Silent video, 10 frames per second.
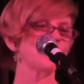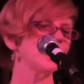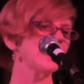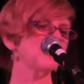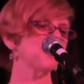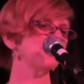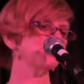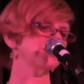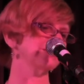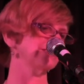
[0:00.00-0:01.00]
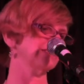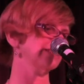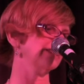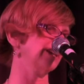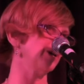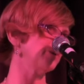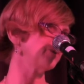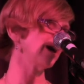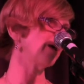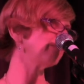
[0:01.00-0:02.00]
we are golden,
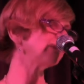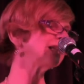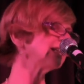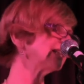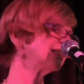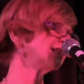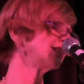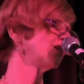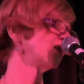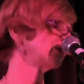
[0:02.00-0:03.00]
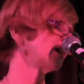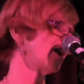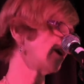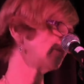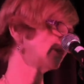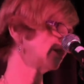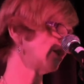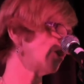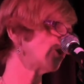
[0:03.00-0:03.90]
we are billion-year-old carbon